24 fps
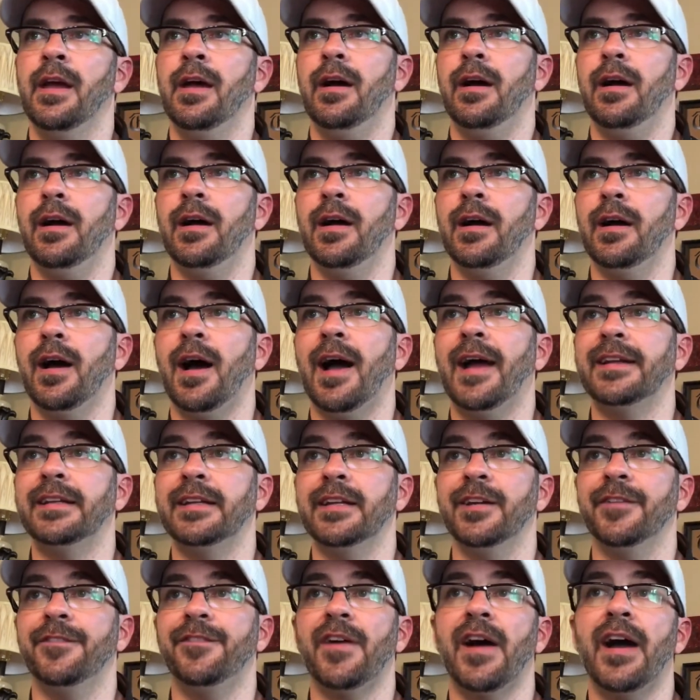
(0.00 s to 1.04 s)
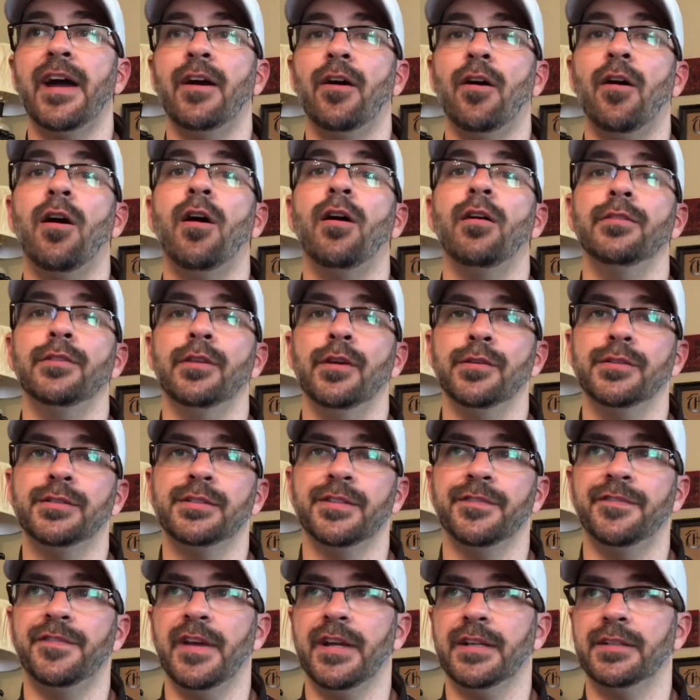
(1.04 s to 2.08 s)
Identify all
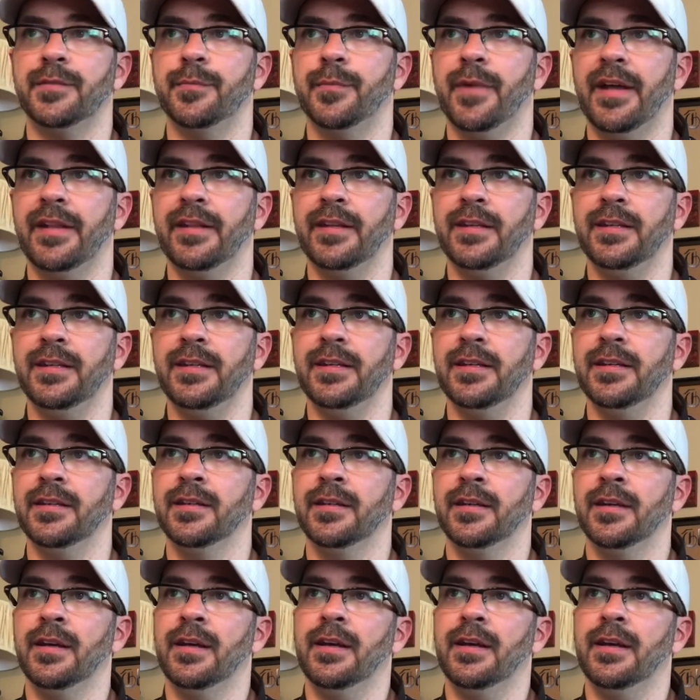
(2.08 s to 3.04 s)
notes affected by the key.